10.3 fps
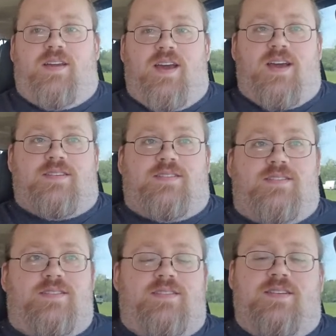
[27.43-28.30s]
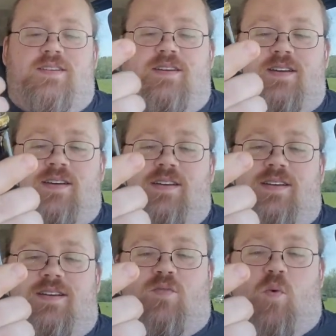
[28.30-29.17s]
Yes.
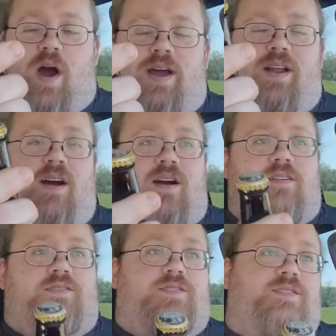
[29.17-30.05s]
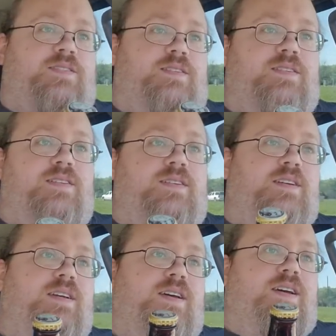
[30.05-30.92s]
Weinhard's
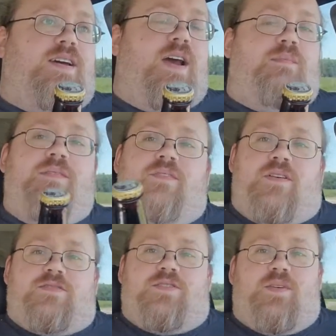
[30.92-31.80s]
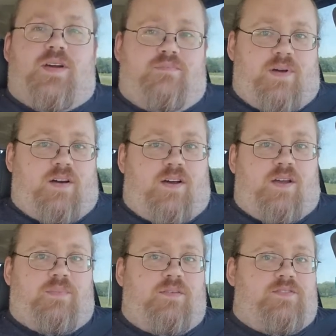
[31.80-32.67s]
believe they also do
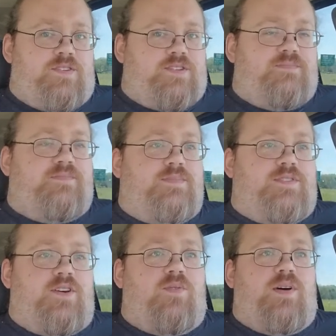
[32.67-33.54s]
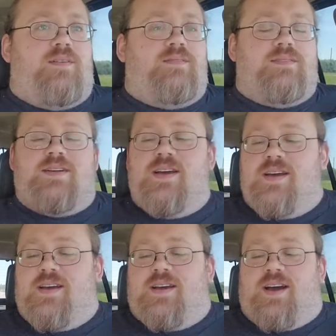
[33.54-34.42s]
alcoholic beverages. So,
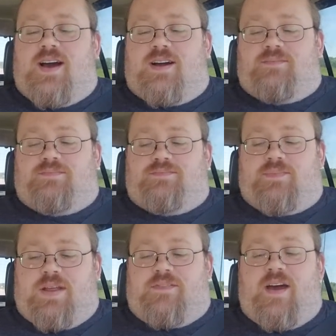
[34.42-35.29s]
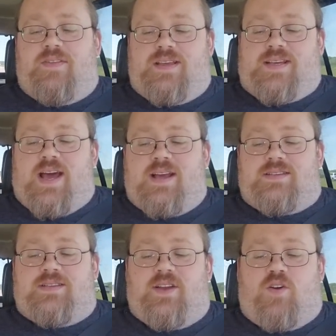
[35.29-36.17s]
uh, um, but I found these
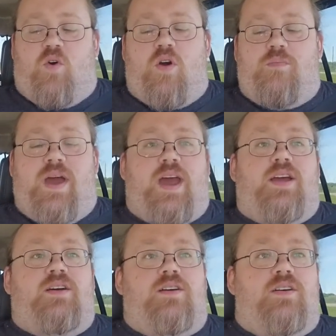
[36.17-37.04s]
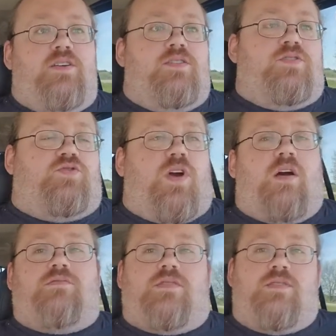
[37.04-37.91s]
guys. It's a gourmet
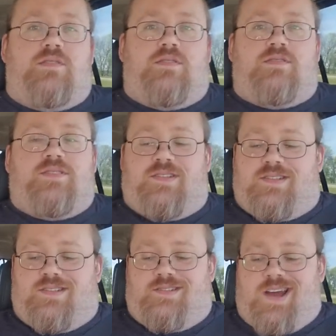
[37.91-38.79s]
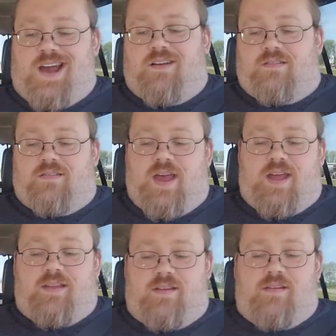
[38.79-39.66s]
drought style head.